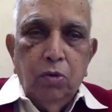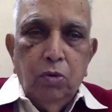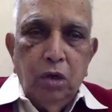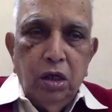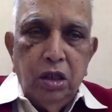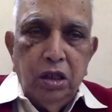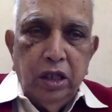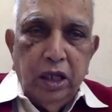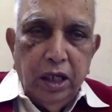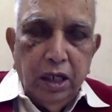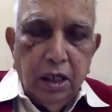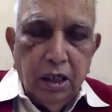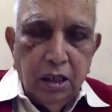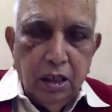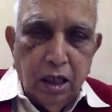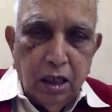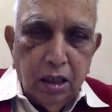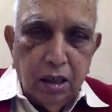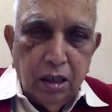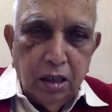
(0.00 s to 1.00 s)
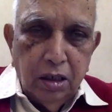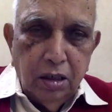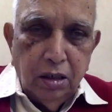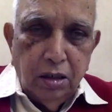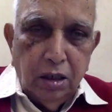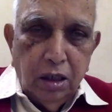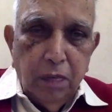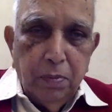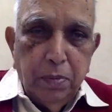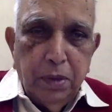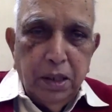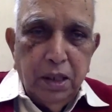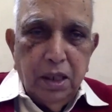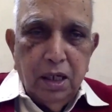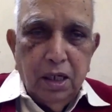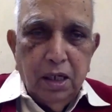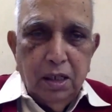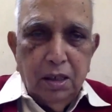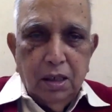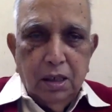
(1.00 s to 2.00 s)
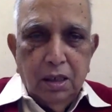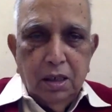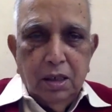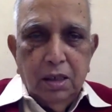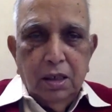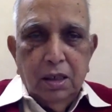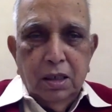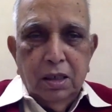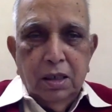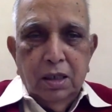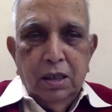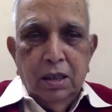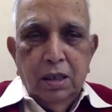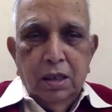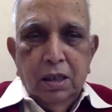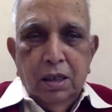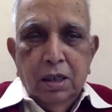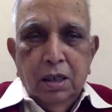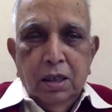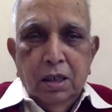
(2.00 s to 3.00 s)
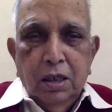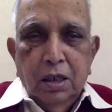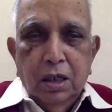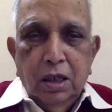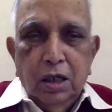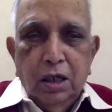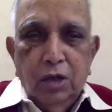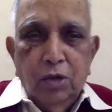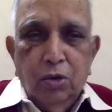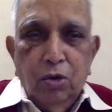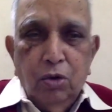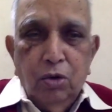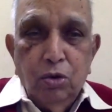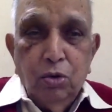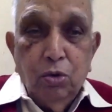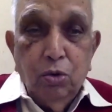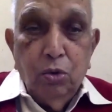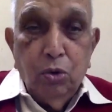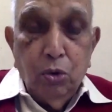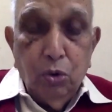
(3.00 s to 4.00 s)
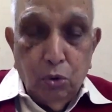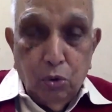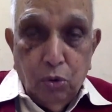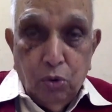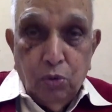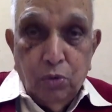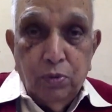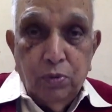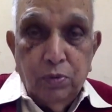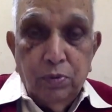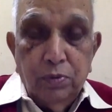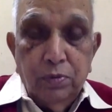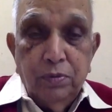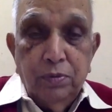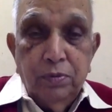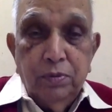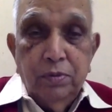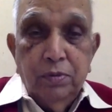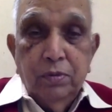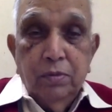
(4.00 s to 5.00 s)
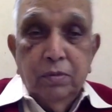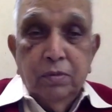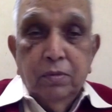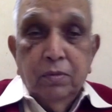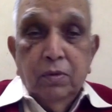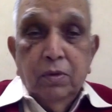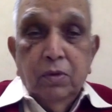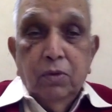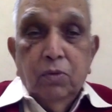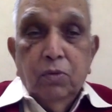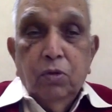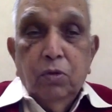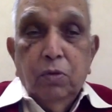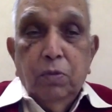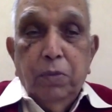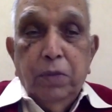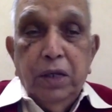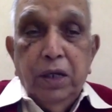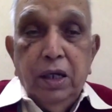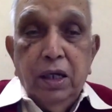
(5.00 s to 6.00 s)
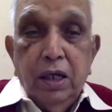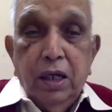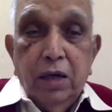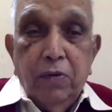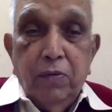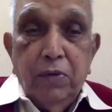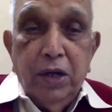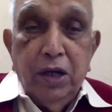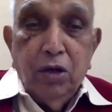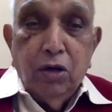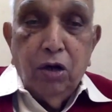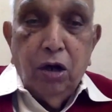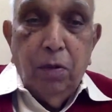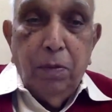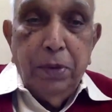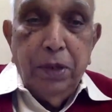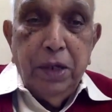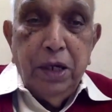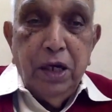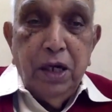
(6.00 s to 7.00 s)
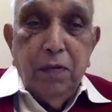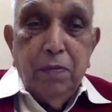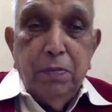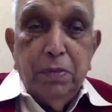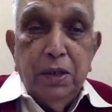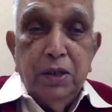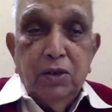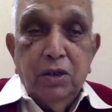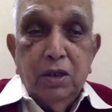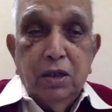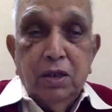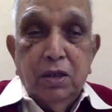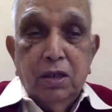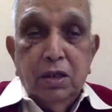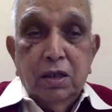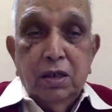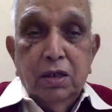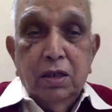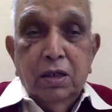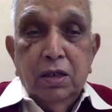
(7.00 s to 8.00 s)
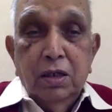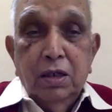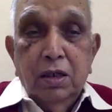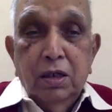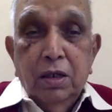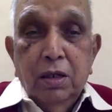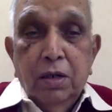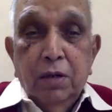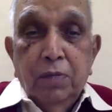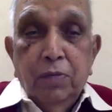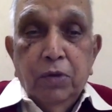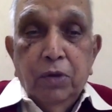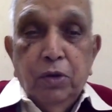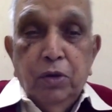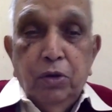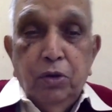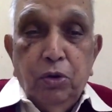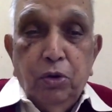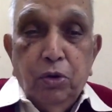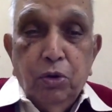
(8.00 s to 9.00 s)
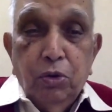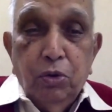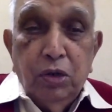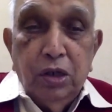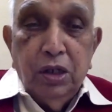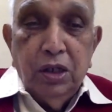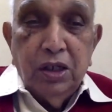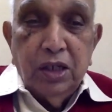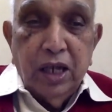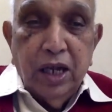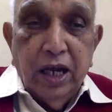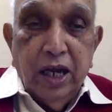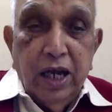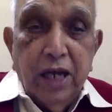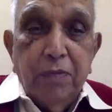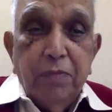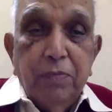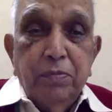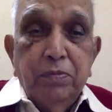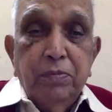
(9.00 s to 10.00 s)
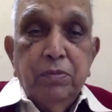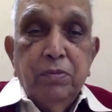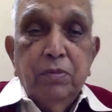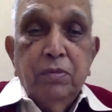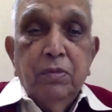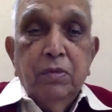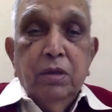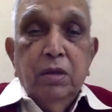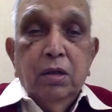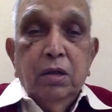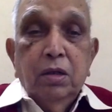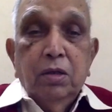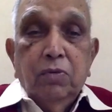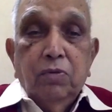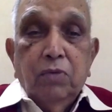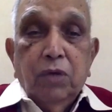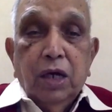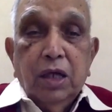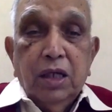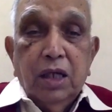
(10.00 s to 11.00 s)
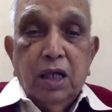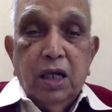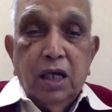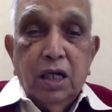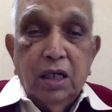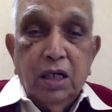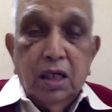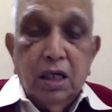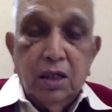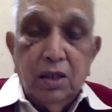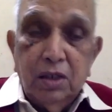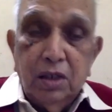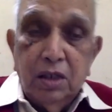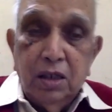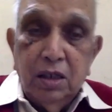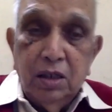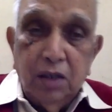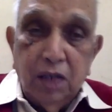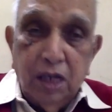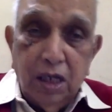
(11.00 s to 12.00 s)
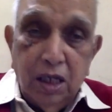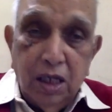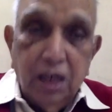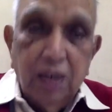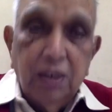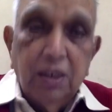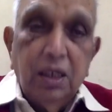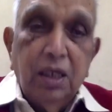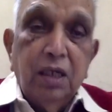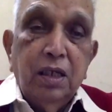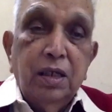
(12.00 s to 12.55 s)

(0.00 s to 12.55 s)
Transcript: would think that Sripada Raja, his own guru, would be a very competent person to describe Vyasaraja's sannyasa.